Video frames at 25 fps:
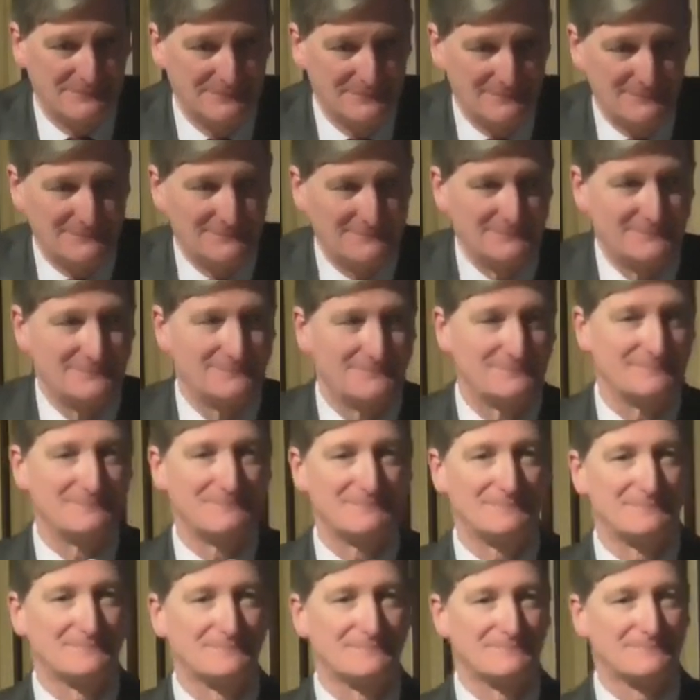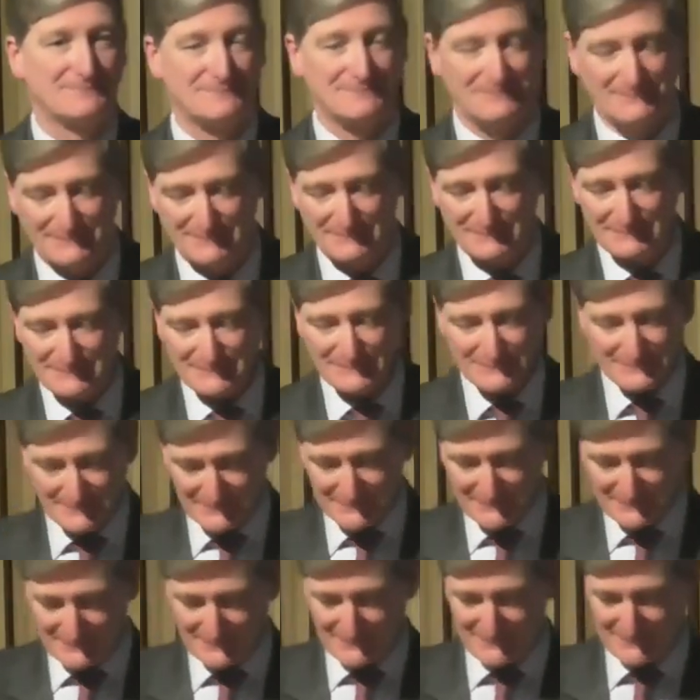Now, our speaker will be looking forward
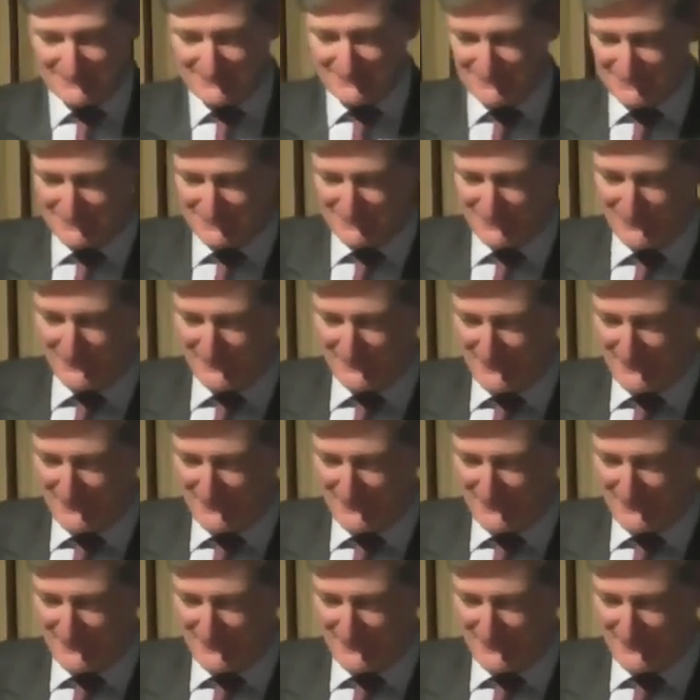to a well-deserved